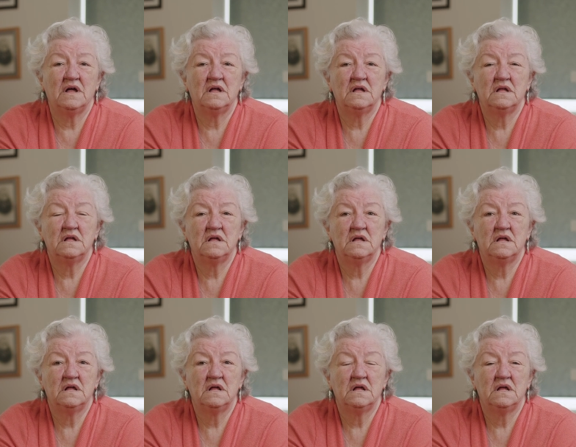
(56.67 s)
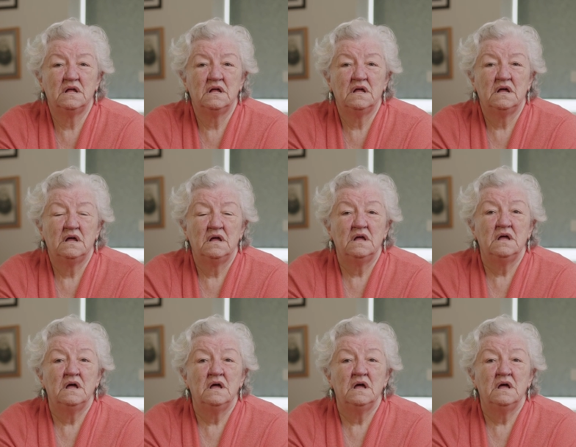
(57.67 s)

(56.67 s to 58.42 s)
(silence)